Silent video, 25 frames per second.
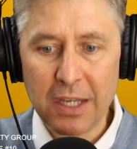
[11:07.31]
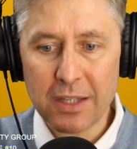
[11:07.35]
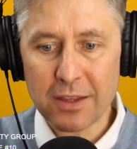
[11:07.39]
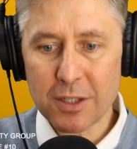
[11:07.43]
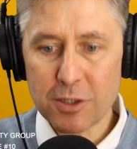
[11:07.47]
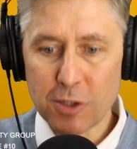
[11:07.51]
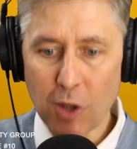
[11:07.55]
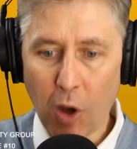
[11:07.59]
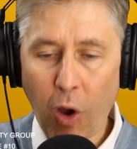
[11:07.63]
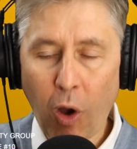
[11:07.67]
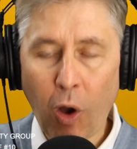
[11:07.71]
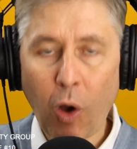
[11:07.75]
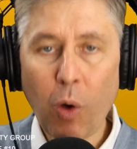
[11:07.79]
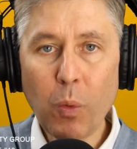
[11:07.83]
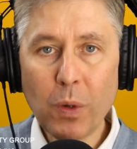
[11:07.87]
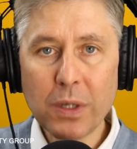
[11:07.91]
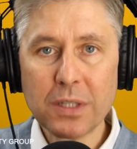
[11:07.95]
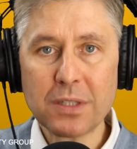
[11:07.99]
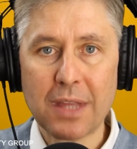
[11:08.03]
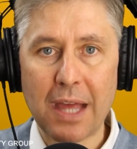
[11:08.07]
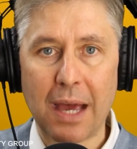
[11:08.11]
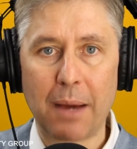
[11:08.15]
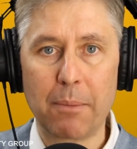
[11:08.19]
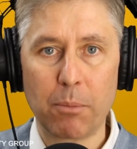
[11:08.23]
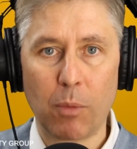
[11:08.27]
There's
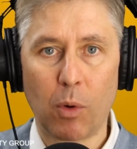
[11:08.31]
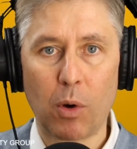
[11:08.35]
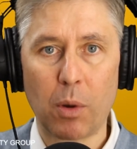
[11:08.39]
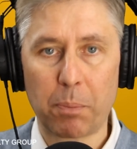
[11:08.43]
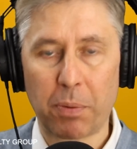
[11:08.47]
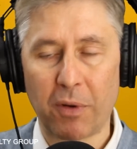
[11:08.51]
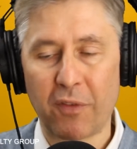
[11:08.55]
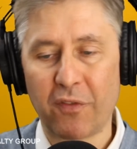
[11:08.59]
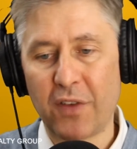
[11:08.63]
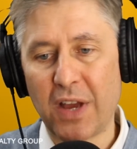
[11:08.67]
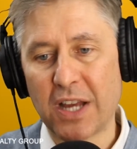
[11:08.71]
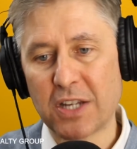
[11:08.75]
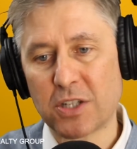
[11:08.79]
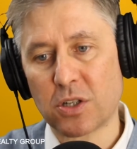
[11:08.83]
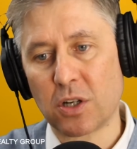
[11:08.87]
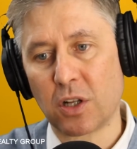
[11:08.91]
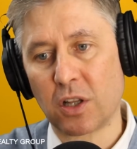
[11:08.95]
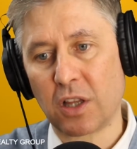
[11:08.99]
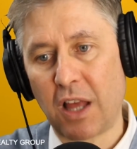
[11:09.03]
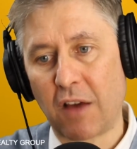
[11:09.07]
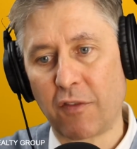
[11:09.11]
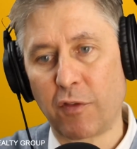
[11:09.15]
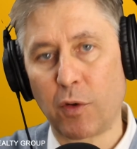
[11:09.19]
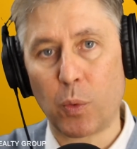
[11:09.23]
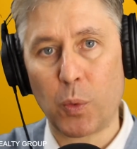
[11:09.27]
always that more professional
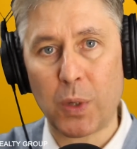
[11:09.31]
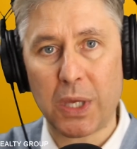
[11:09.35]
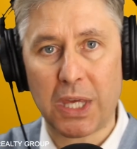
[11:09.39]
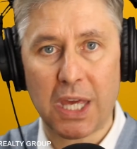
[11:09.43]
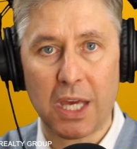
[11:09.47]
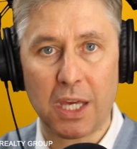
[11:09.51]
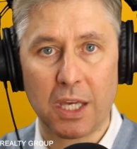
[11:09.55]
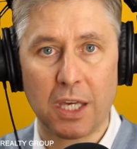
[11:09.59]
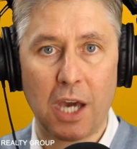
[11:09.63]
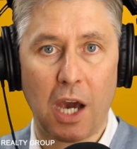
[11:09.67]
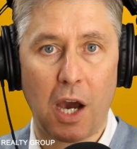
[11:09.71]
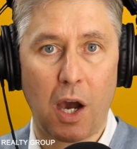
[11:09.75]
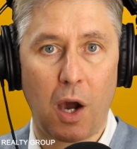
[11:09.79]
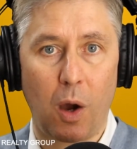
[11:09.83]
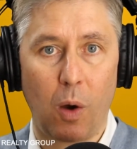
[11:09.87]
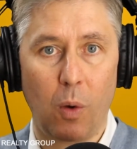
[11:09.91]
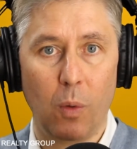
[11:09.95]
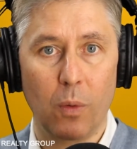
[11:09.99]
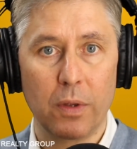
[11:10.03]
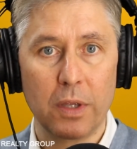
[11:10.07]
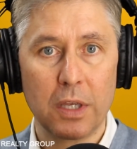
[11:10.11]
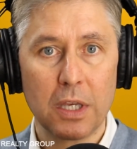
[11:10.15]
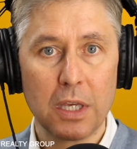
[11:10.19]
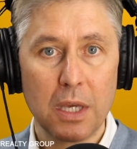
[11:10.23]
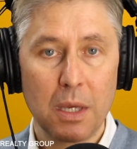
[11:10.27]
level we can
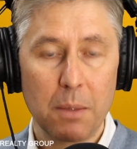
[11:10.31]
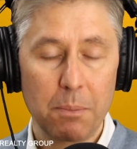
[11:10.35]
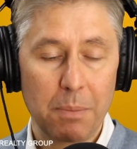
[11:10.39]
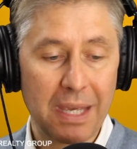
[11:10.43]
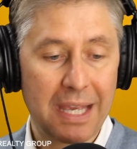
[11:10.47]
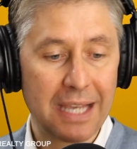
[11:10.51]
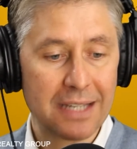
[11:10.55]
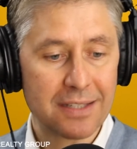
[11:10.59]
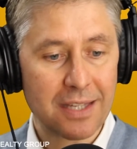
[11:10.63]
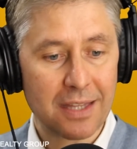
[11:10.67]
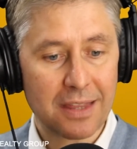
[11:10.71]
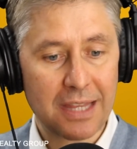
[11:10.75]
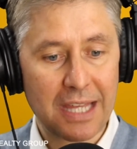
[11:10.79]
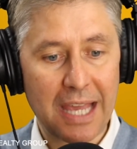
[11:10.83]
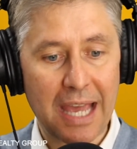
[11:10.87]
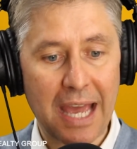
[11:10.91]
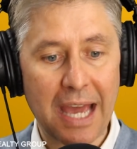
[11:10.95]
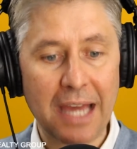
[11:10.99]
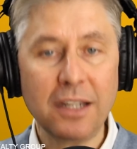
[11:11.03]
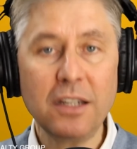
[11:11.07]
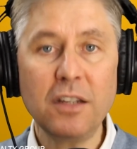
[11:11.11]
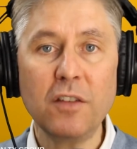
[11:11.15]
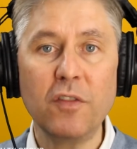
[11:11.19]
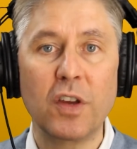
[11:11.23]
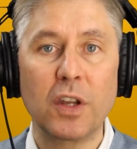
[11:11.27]
go because at the
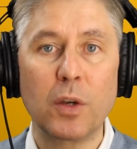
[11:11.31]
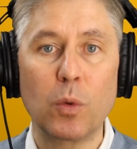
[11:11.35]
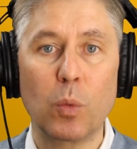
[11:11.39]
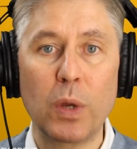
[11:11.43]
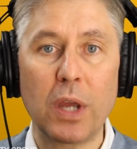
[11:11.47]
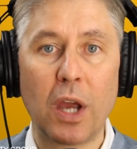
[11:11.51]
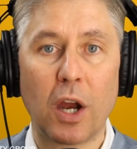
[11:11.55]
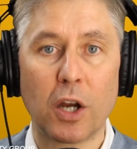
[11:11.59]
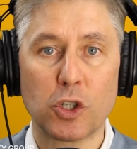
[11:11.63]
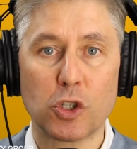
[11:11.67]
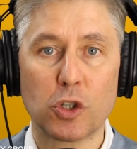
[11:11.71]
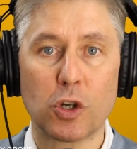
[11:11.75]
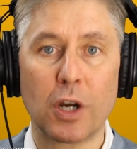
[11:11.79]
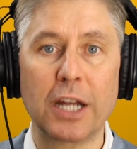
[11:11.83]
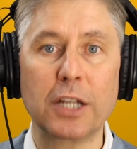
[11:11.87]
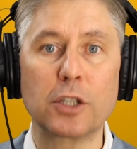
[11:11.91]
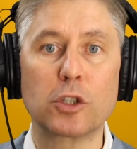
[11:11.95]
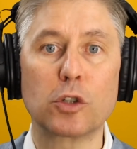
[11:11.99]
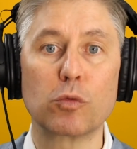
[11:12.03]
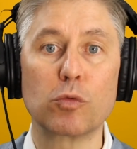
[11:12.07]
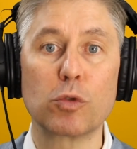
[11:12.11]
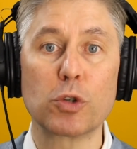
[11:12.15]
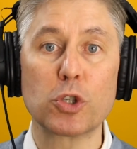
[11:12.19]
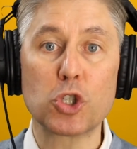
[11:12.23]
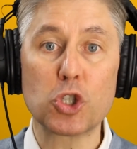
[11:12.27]
end of it, we are trying
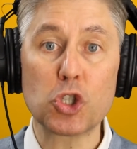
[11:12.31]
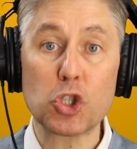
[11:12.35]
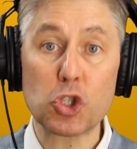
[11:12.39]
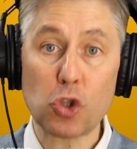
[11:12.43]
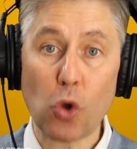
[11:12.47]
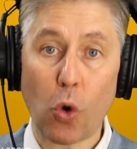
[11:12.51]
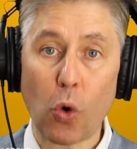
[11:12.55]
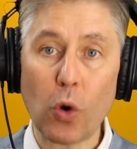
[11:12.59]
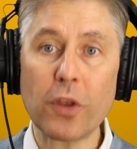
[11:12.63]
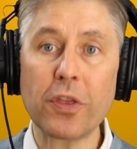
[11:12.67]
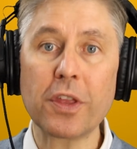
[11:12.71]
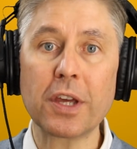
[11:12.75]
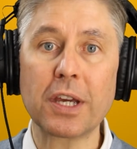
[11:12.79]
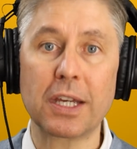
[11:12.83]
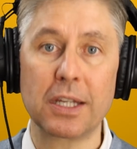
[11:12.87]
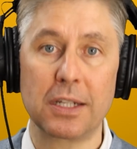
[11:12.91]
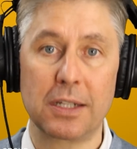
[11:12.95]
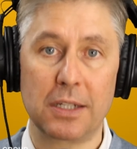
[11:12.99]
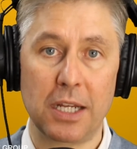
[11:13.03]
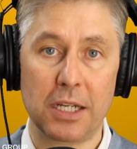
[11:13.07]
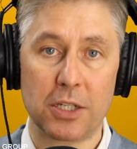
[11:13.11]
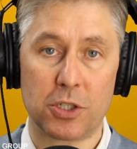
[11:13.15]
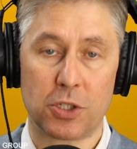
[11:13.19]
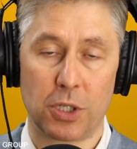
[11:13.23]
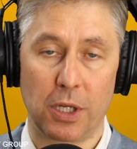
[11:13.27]
to restore the
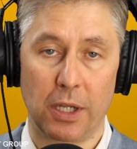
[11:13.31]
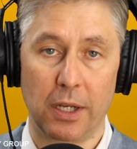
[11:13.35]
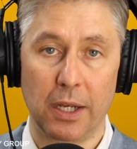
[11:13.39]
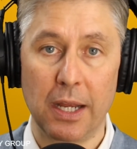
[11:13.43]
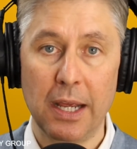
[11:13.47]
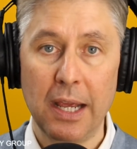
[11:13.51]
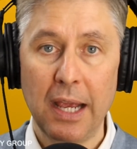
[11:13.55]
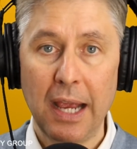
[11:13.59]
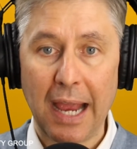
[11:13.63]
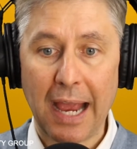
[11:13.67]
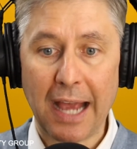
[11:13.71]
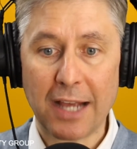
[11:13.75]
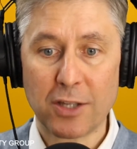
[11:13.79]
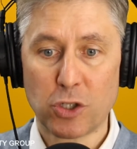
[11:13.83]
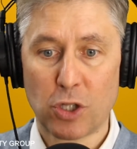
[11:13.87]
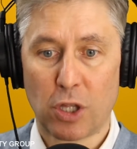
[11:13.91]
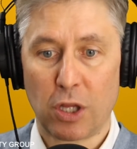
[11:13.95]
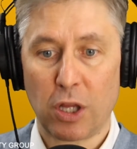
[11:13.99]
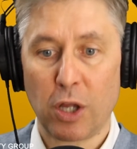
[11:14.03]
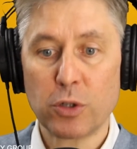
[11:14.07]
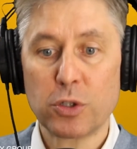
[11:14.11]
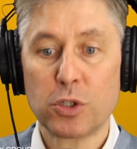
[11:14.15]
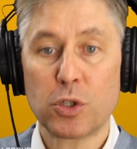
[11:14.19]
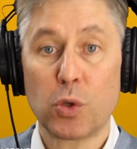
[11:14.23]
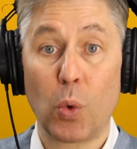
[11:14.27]
condition as
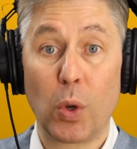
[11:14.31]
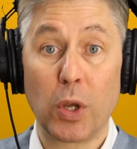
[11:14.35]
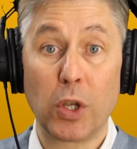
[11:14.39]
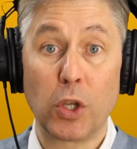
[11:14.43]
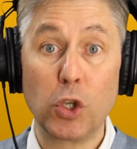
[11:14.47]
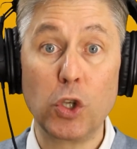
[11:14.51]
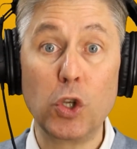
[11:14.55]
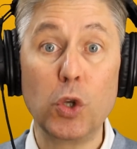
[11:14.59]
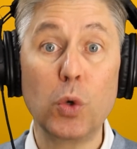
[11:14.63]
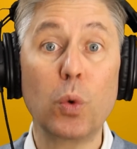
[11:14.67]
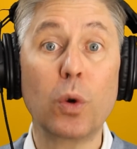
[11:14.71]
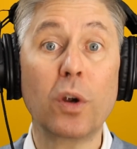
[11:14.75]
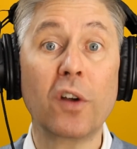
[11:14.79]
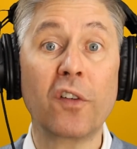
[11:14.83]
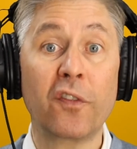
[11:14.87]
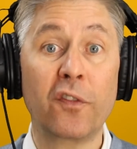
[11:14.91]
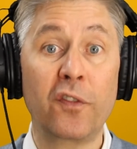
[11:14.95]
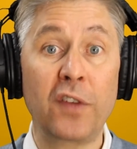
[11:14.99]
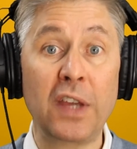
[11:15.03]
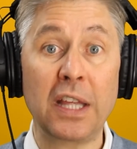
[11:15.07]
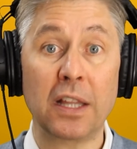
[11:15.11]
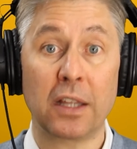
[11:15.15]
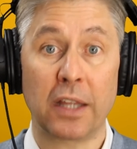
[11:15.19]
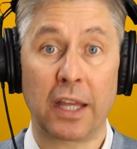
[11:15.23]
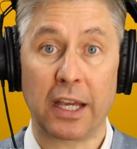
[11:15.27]
close to a newer
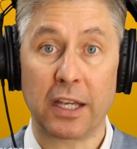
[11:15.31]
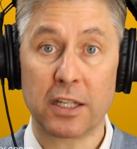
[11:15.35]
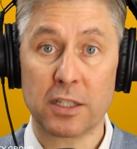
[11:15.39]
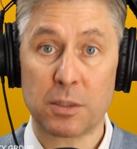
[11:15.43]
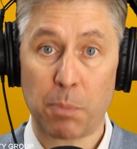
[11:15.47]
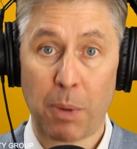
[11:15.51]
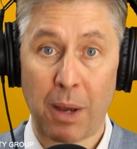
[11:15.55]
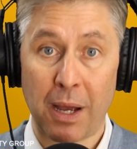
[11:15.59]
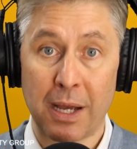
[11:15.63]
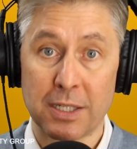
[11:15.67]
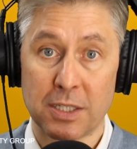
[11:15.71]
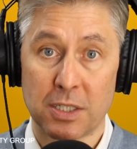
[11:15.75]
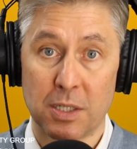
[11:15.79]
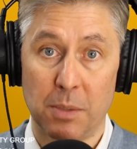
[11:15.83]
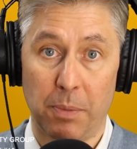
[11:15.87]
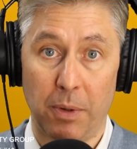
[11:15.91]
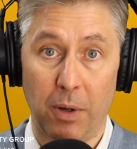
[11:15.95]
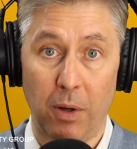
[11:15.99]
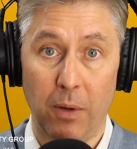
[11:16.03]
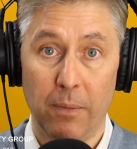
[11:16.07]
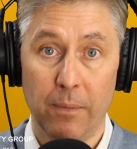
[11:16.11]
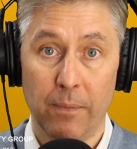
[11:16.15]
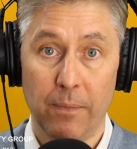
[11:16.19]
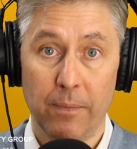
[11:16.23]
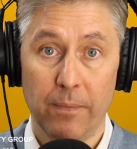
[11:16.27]
feeling as
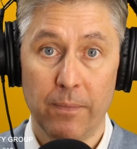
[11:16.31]
possible.